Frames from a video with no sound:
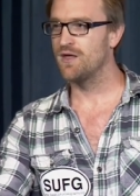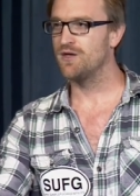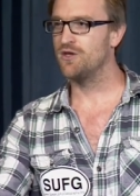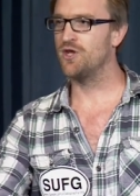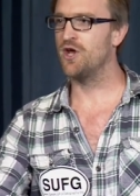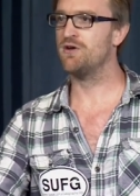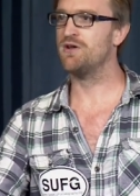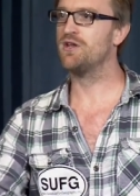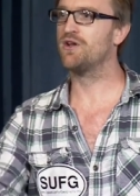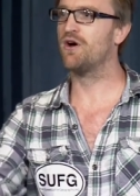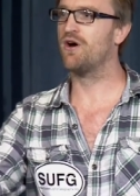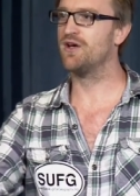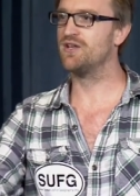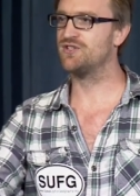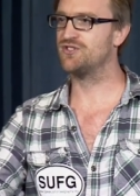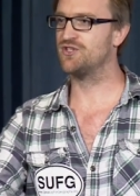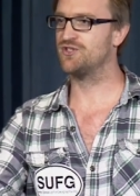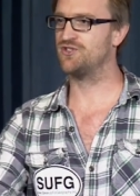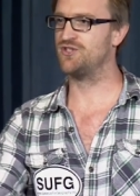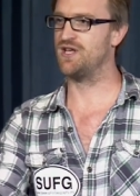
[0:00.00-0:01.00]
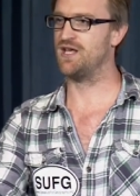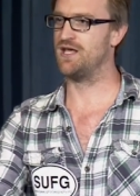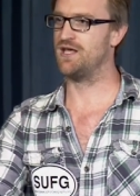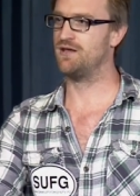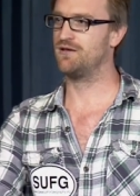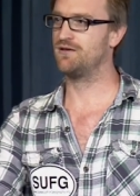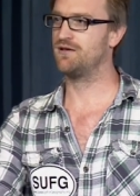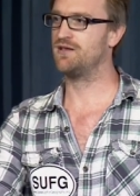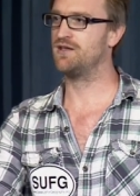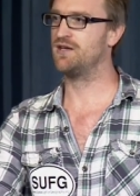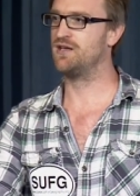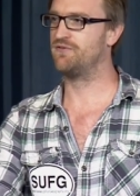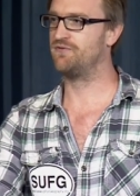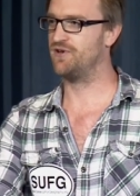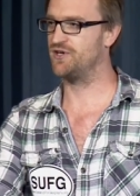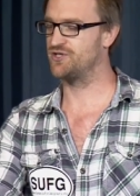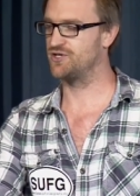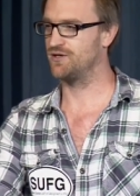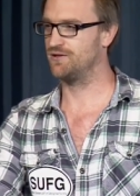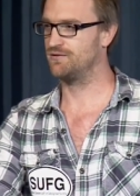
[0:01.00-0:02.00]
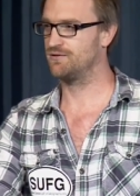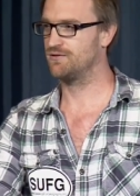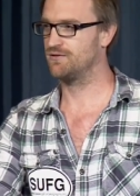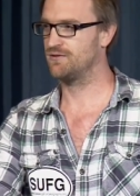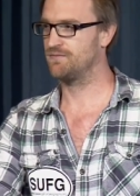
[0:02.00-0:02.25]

You don't need eyes to see, you need vision.